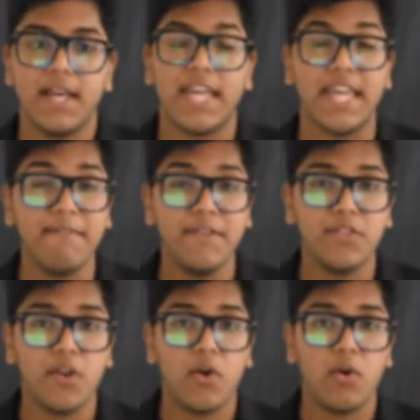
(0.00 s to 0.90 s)

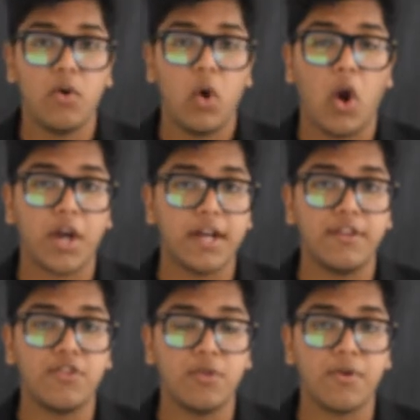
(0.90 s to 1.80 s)
Even though our
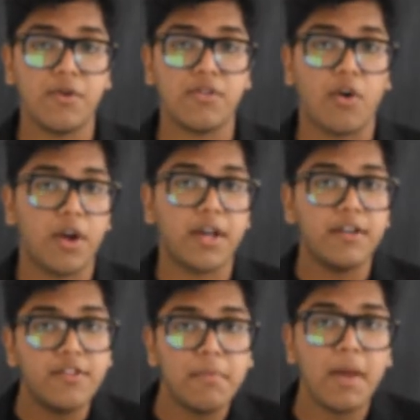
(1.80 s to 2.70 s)
consumers are
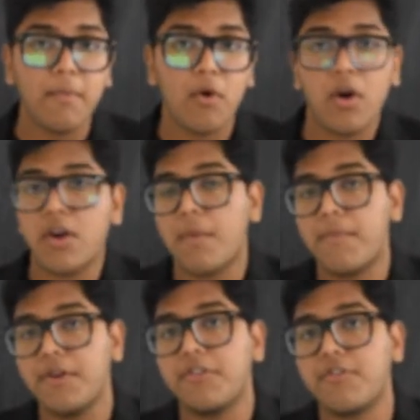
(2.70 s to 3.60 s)
consuming more and our
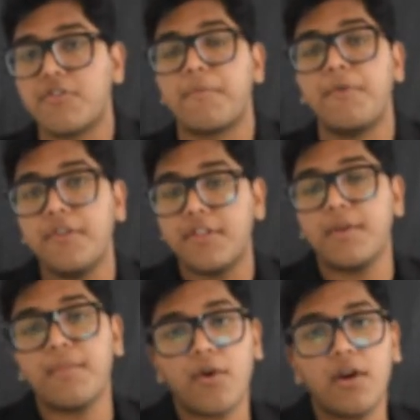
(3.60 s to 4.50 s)
producers are
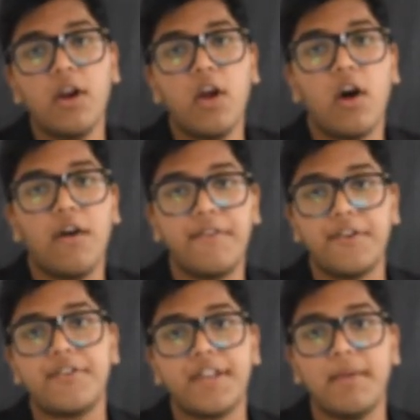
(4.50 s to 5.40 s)
producing more of
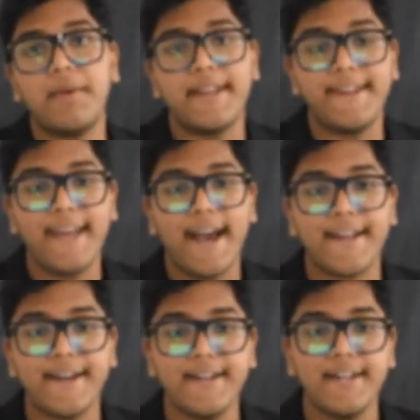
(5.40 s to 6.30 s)
entertainment and
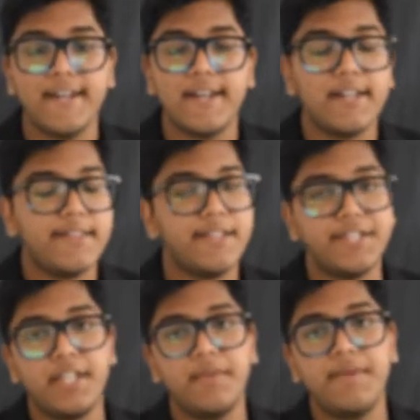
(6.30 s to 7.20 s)
data, the
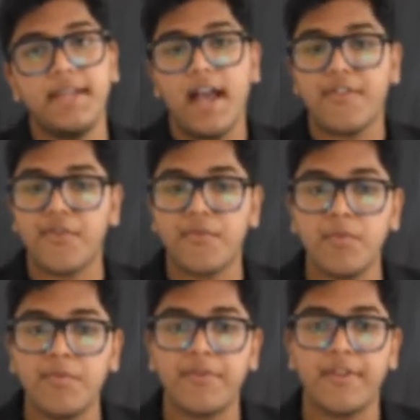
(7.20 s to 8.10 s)
GDP has no
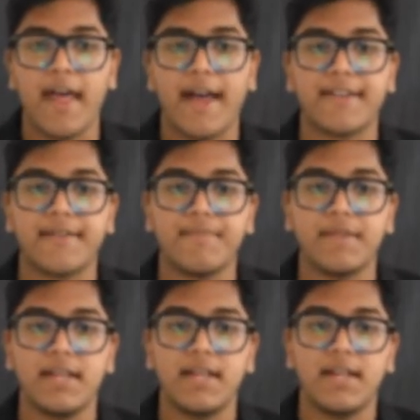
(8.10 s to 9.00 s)
room for that.
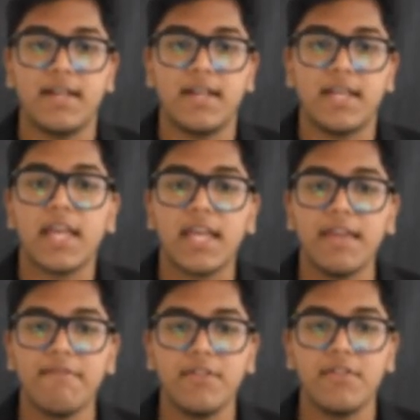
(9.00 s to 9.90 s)

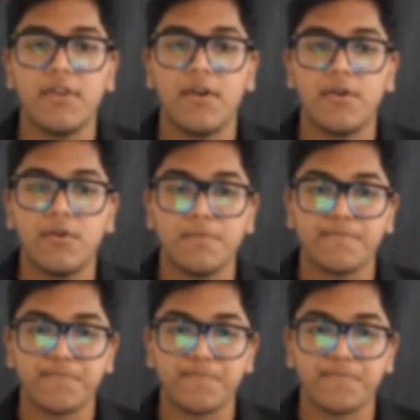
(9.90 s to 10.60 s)
Even though